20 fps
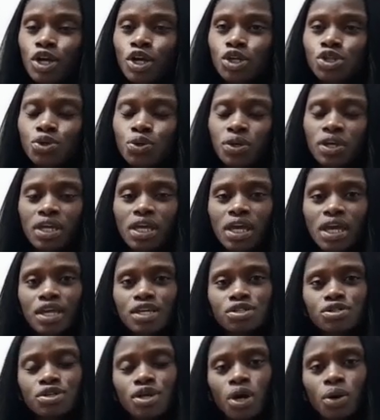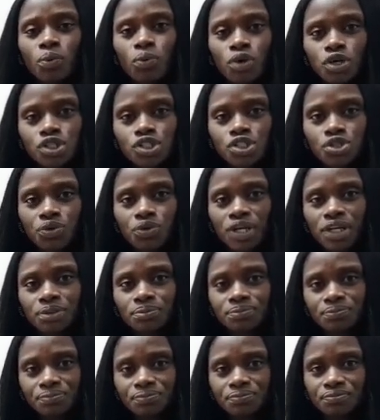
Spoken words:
So in case you are wondering